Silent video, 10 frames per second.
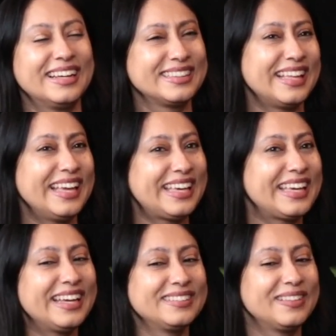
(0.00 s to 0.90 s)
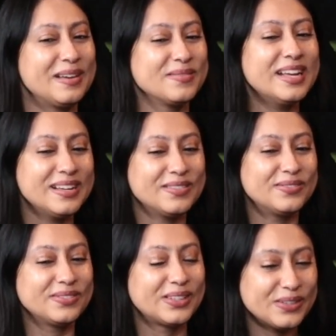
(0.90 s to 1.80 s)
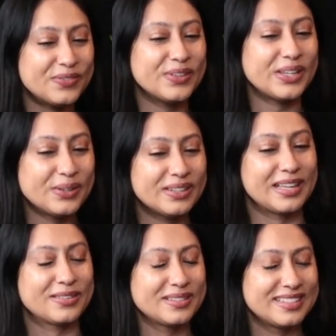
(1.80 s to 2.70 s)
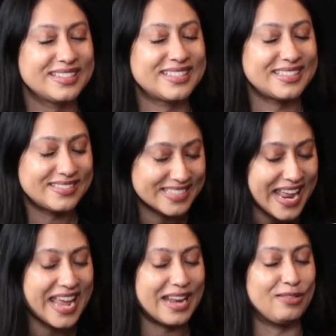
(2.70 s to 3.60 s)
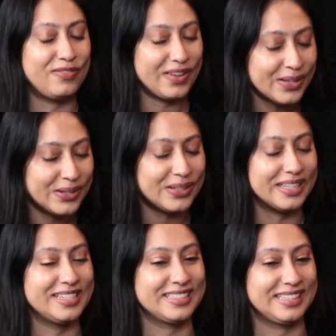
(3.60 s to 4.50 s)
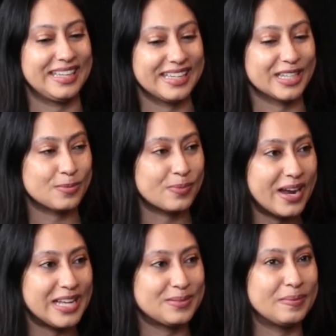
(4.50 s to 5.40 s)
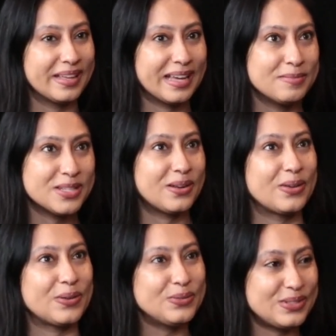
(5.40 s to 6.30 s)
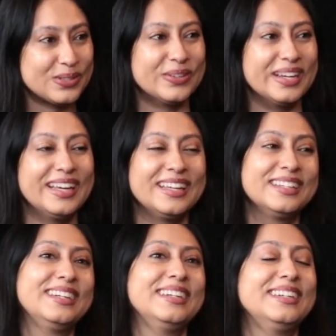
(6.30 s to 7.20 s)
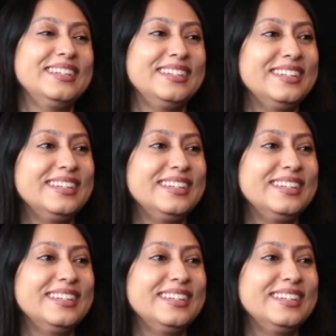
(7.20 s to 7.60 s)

I like it. Good for you to say and feel and to express, but I'm like, I'm just not used to it.